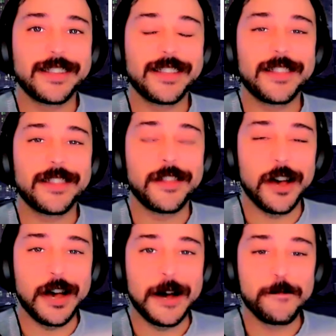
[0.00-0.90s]

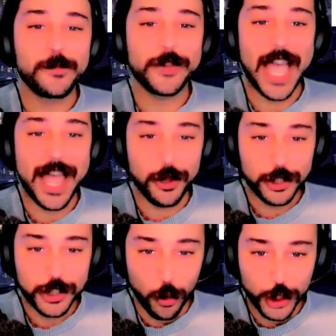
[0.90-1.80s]
the
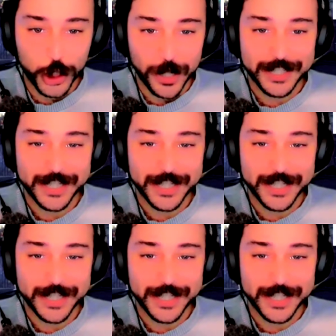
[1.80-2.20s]
socialization,